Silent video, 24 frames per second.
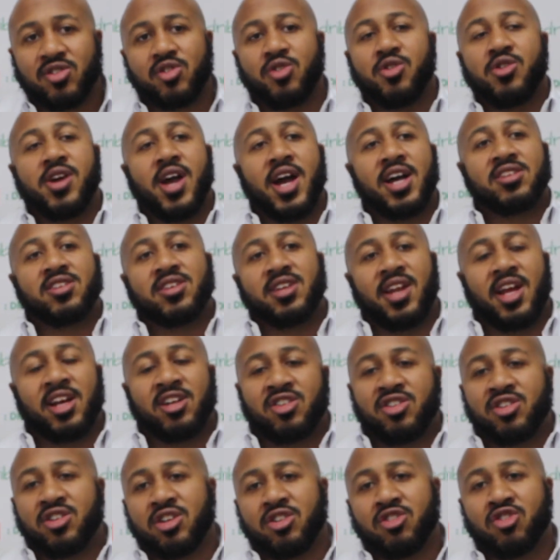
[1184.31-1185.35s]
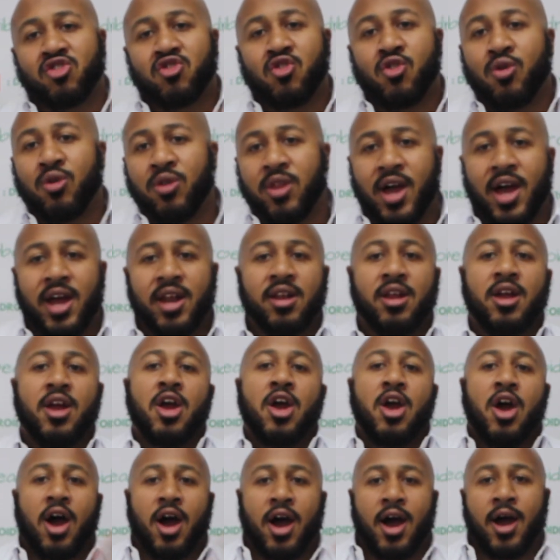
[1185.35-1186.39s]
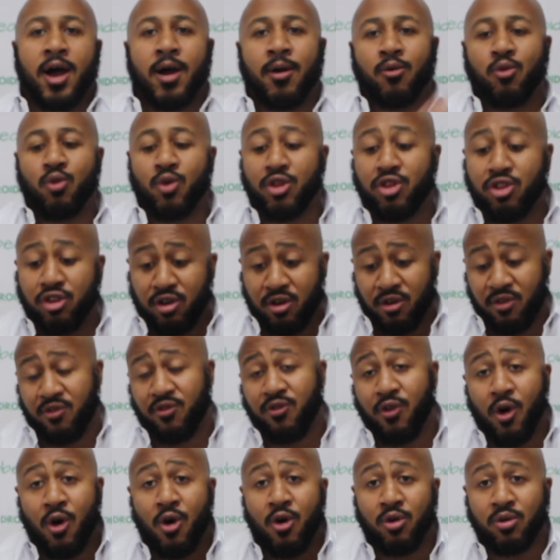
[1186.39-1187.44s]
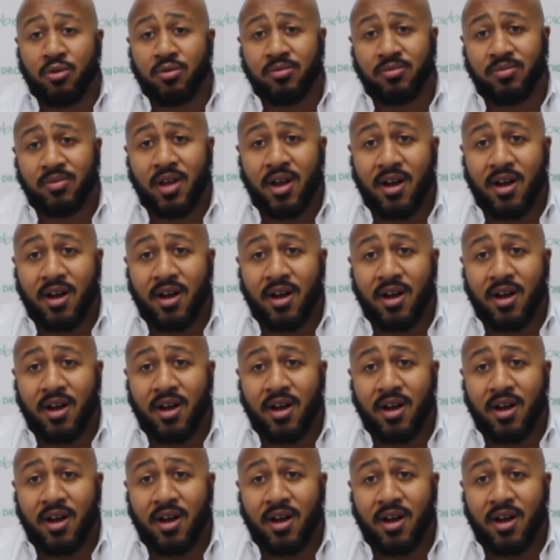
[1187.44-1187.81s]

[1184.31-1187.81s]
so you guys can actually control that with your phone.